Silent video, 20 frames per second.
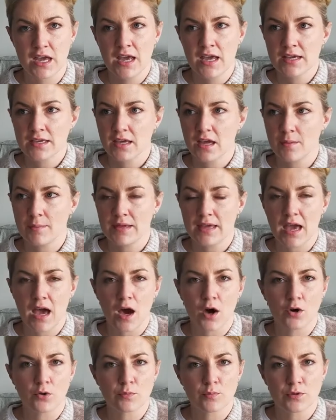coming
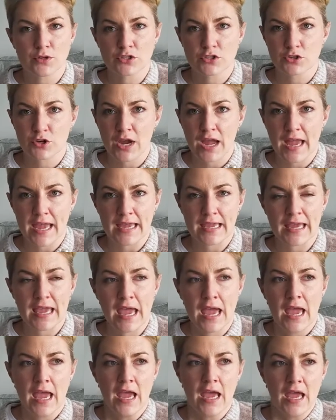out portraying
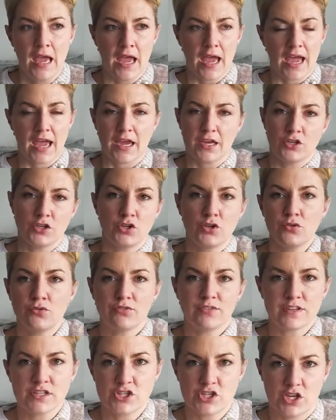a new
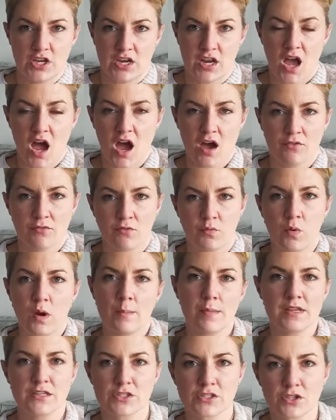vision of
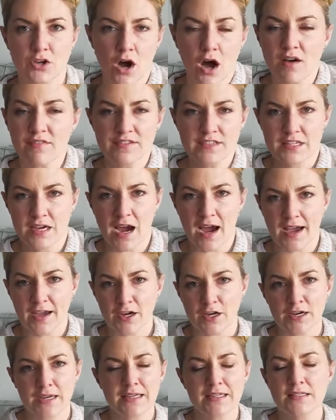women's golf
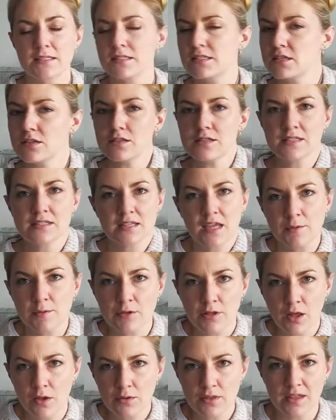attire, it's still the same
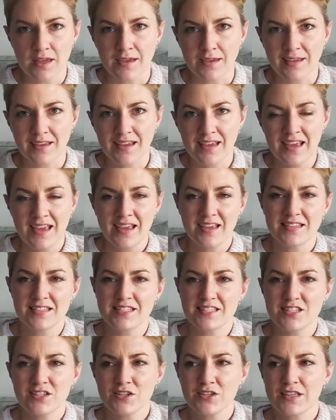clothing. It's
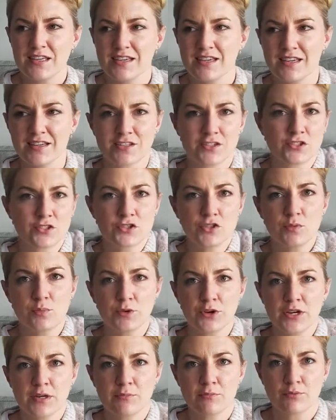still the
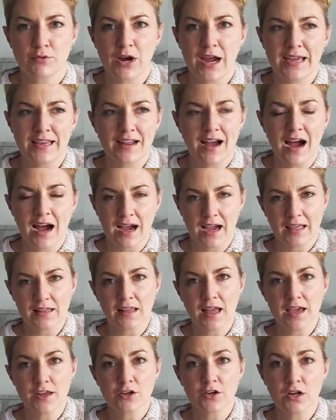exuberant, bright
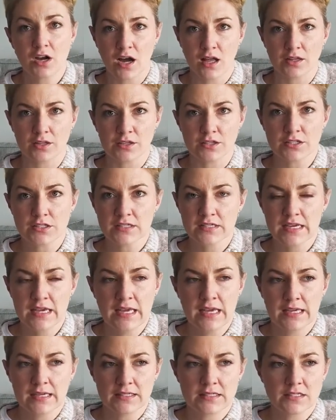highlighter colors.
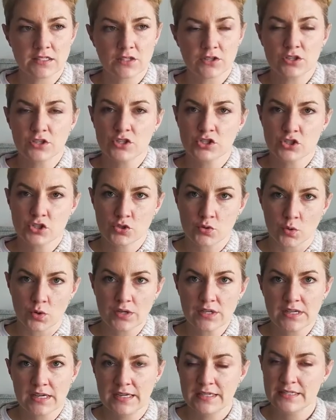It's still the
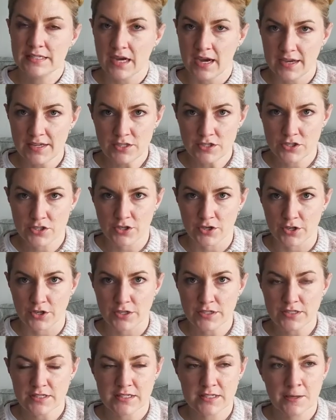short, tight
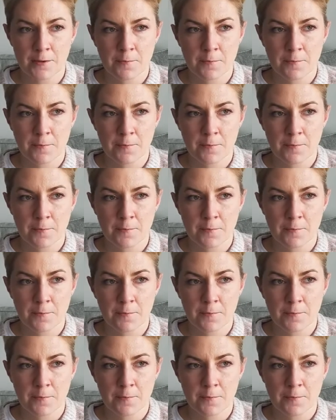skirts.